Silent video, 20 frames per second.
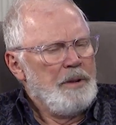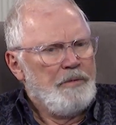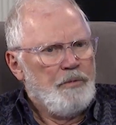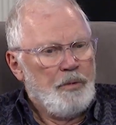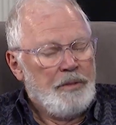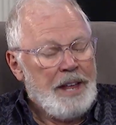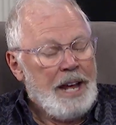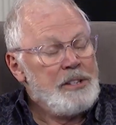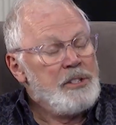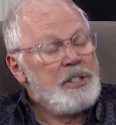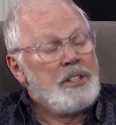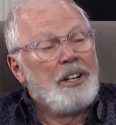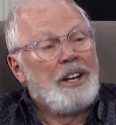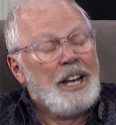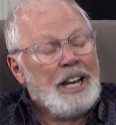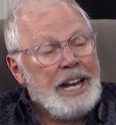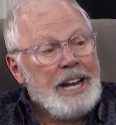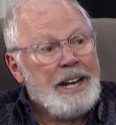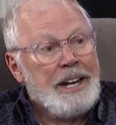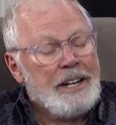If that's the
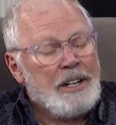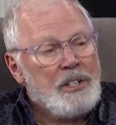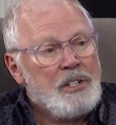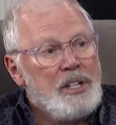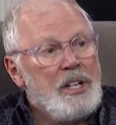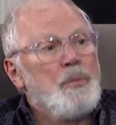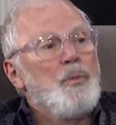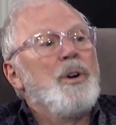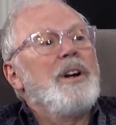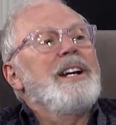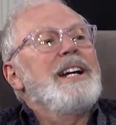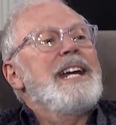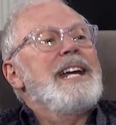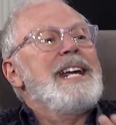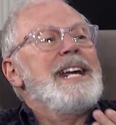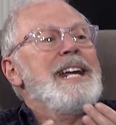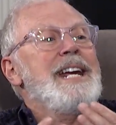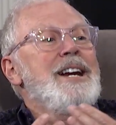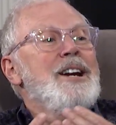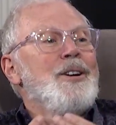lens, then we're going to
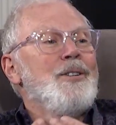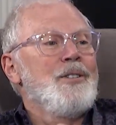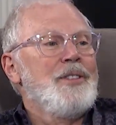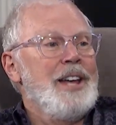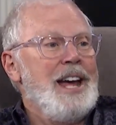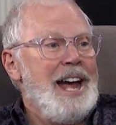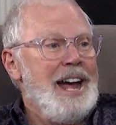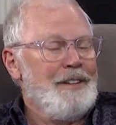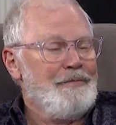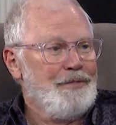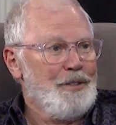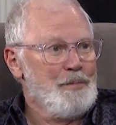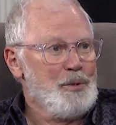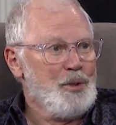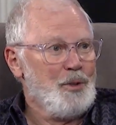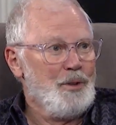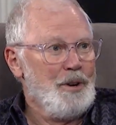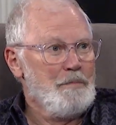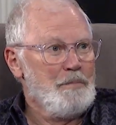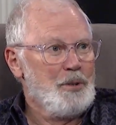hear that from right.
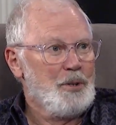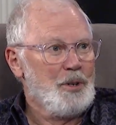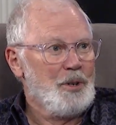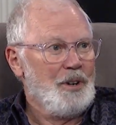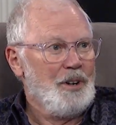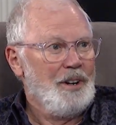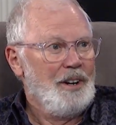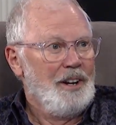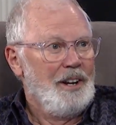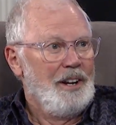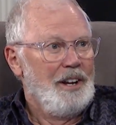Scripture,